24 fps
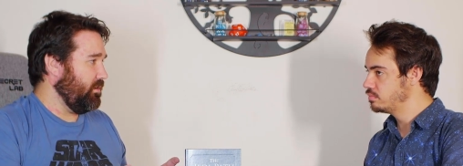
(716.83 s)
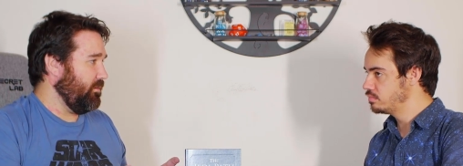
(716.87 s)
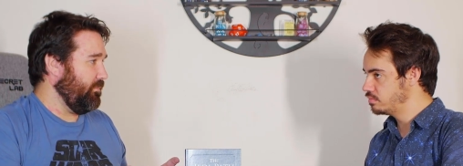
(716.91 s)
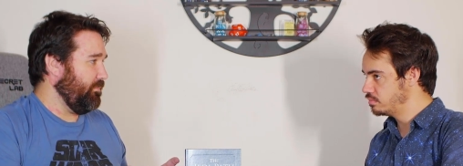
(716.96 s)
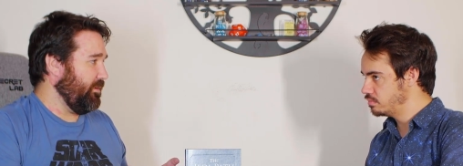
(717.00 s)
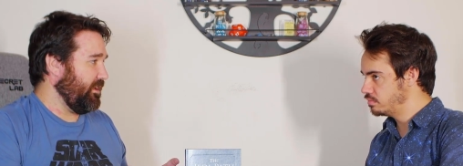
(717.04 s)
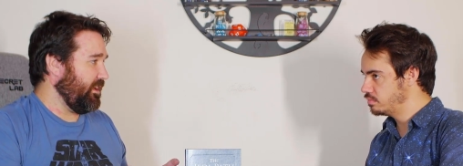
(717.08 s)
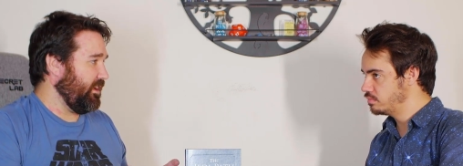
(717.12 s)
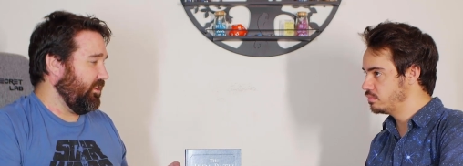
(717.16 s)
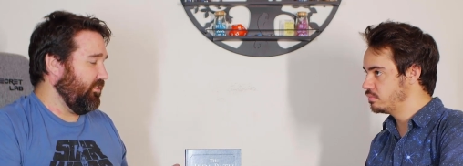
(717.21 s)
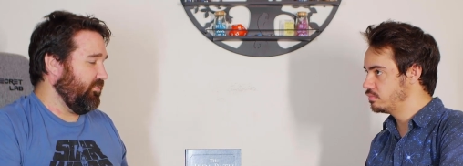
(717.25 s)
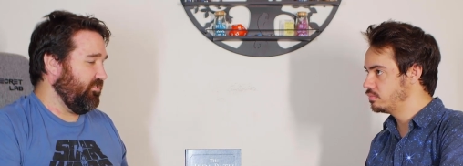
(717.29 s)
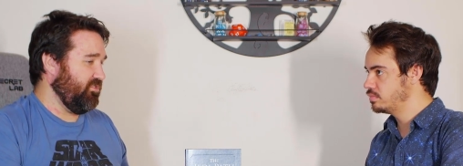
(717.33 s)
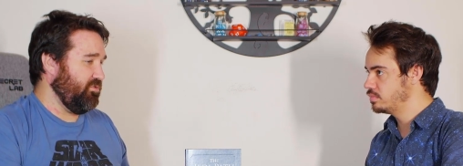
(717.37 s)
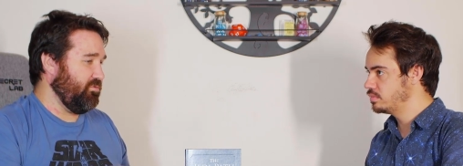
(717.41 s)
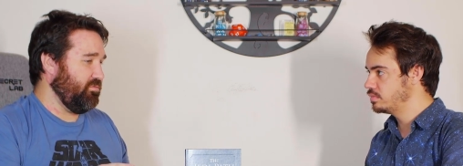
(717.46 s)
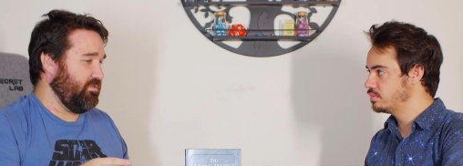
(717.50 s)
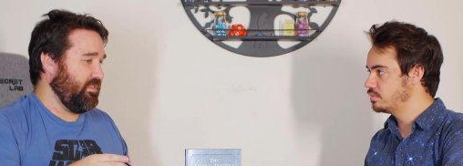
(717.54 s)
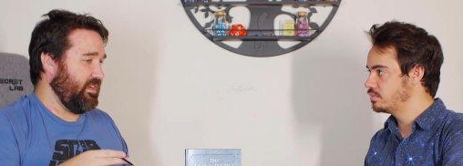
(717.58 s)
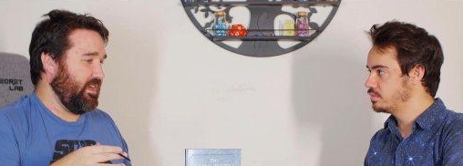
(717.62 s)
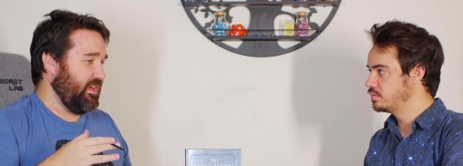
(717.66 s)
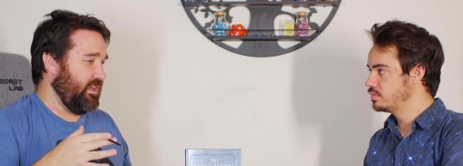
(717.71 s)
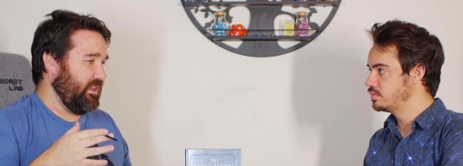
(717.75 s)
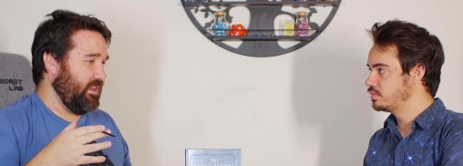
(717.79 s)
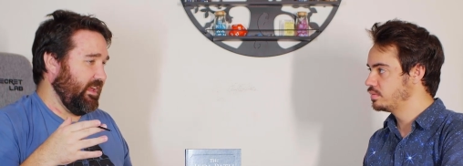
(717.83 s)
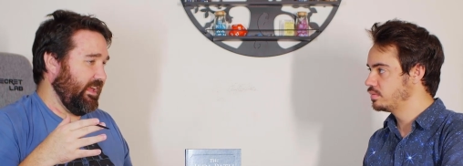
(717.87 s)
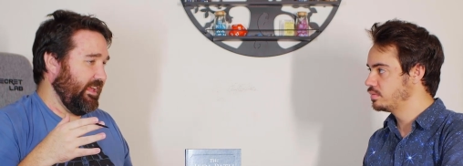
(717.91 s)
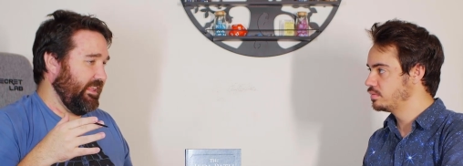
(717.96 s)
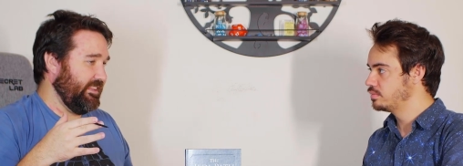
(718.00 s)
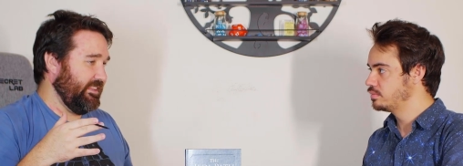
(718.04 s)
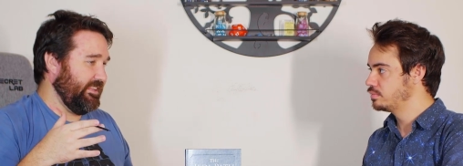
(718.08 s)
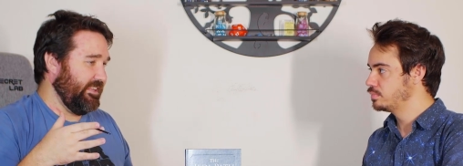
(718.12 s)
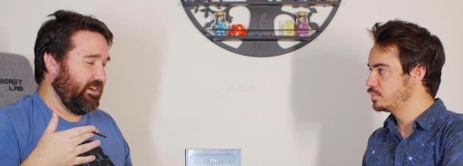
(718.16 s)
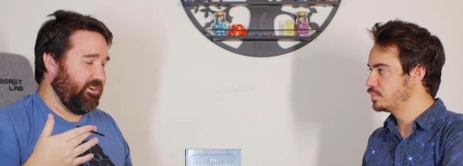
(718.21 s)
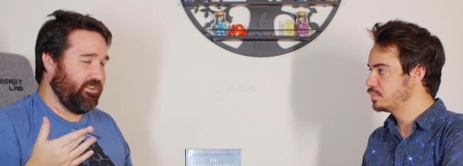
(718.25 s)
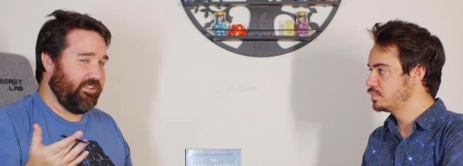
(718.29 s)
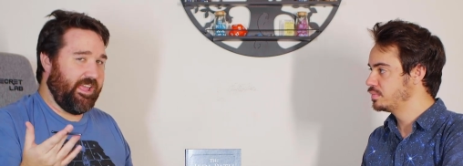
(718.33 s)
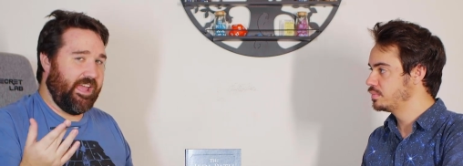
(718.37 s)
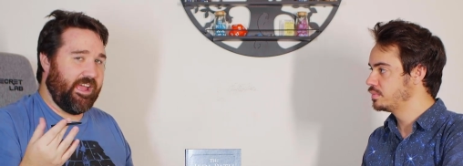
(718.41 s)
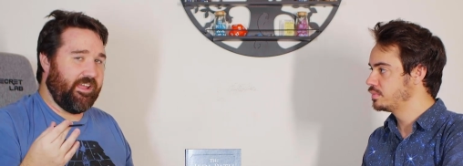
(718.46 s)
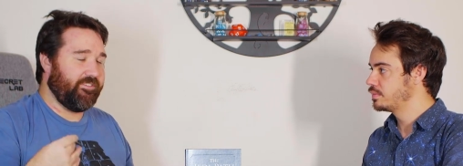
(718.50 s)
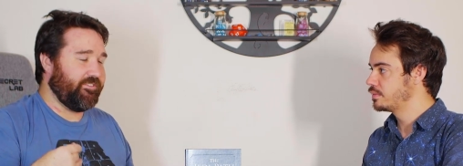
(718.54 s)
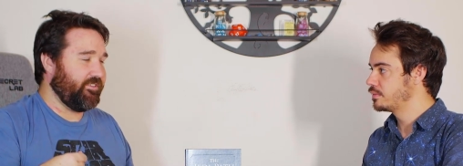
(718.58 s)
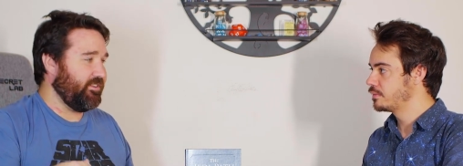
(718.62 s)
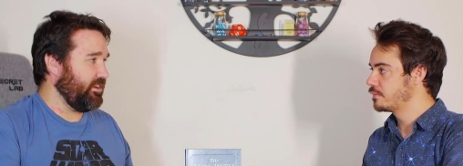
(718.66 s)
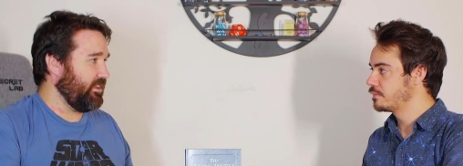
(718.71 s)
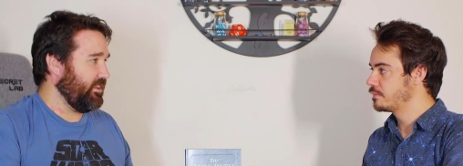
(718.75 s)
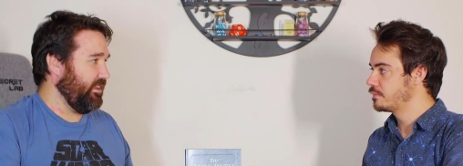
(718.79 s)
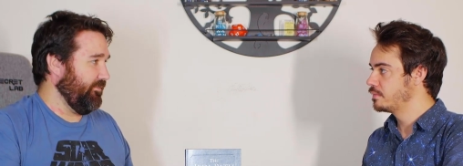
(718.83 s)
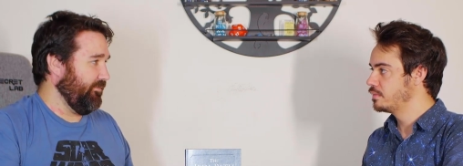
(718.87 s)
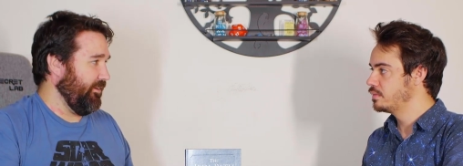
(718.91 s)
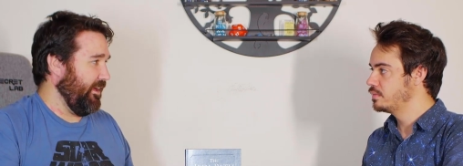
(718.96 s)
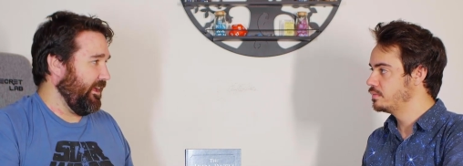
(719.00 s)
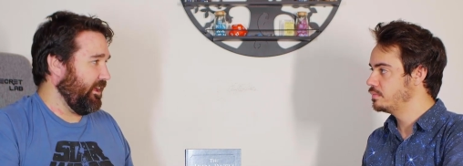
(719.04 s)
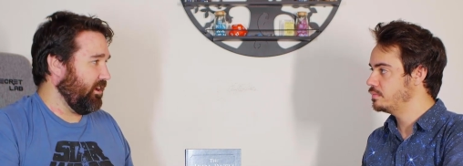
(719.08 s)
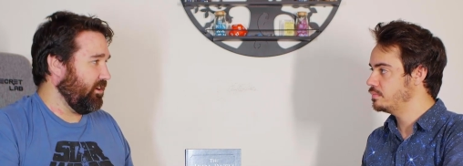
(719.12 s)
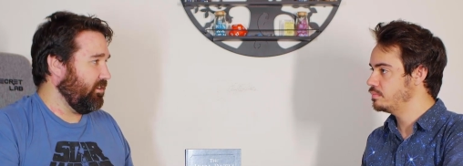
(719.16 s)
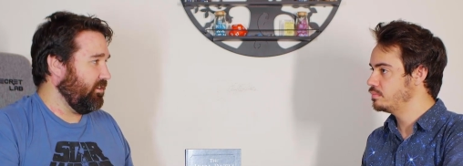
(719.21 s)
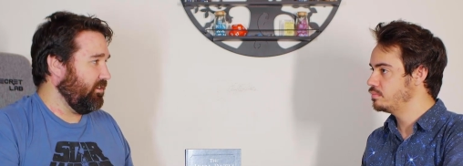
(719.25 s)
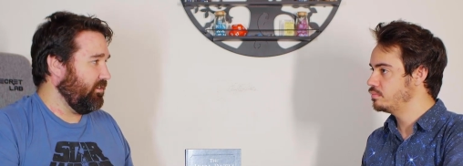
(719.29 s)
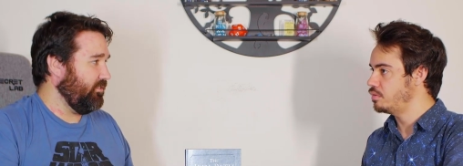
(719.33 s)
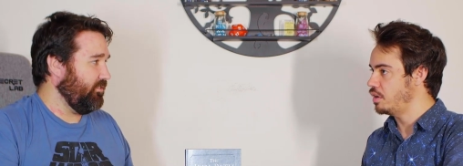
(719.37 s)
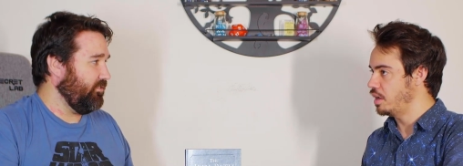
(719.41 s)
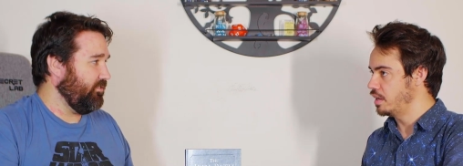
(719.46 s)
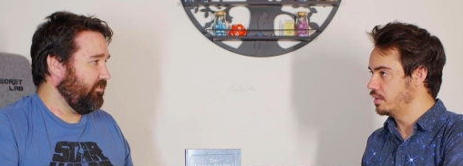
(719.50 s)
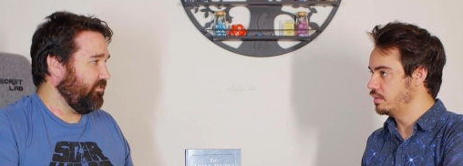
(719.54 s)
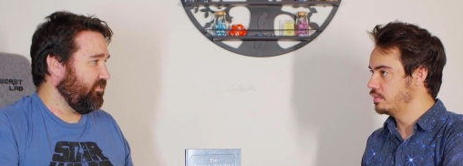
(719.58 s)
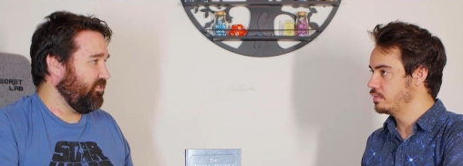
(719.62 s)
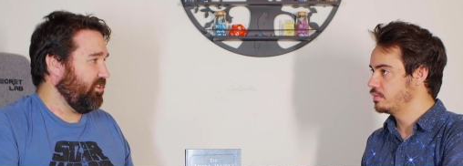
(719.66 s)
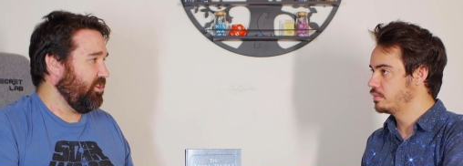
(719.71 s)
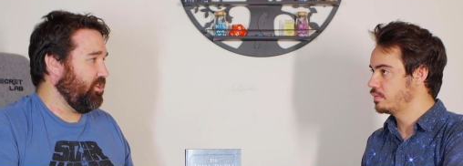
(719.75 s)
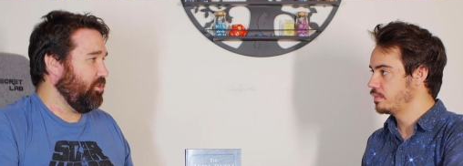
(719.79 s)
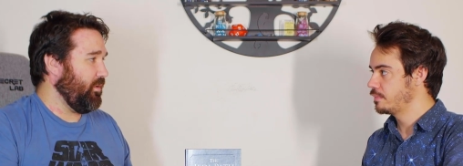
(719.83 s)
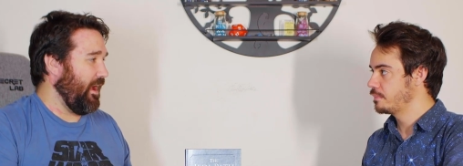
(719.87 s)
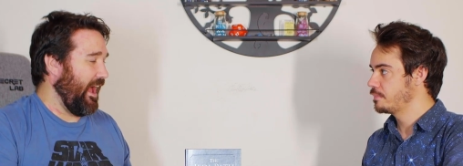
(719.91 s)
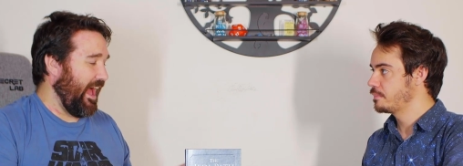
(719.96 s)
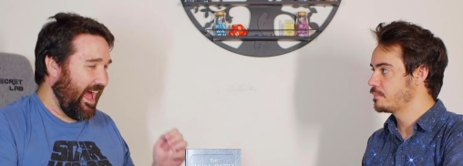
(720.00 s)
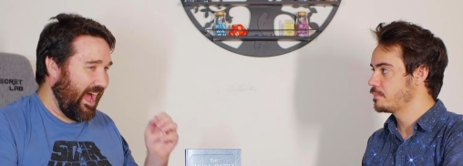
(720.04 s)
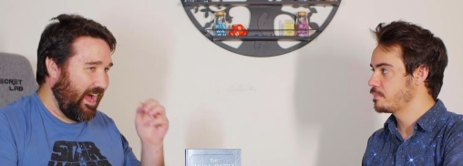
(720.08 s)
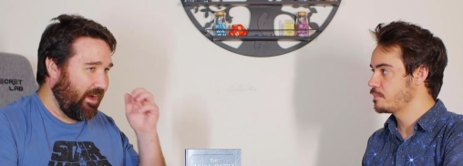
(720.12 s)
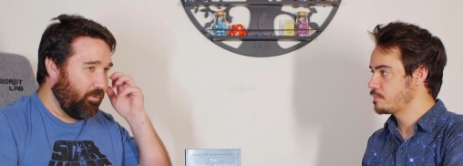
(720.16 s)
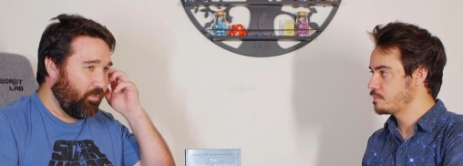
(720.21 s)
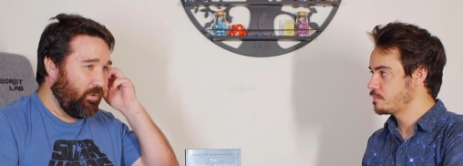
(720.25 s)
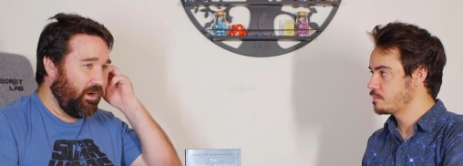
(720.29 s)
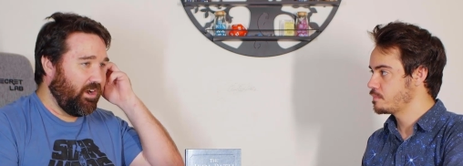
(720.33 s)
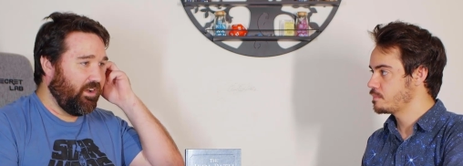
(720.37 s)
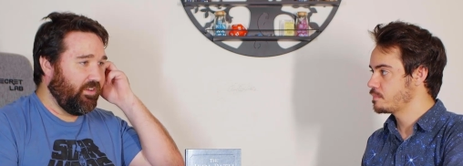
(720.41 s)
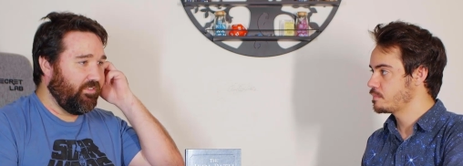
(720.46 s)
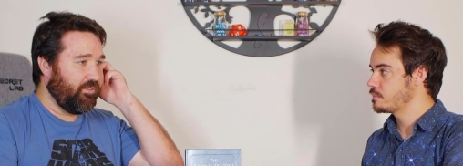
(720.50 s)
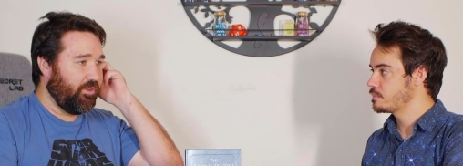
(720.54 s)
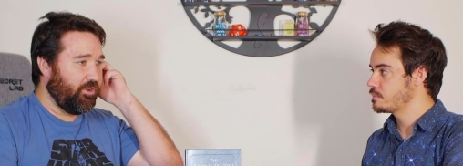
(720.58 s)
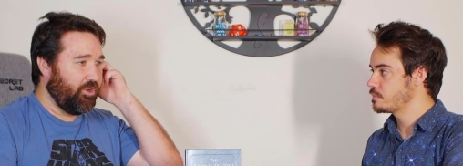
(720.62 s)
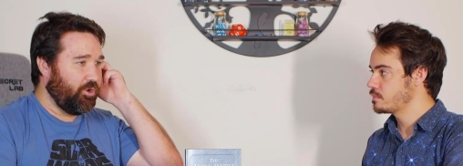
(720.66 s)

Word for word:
Speaker 1: because you then it literally ends on a cliffhanger. Right. So you have whereas A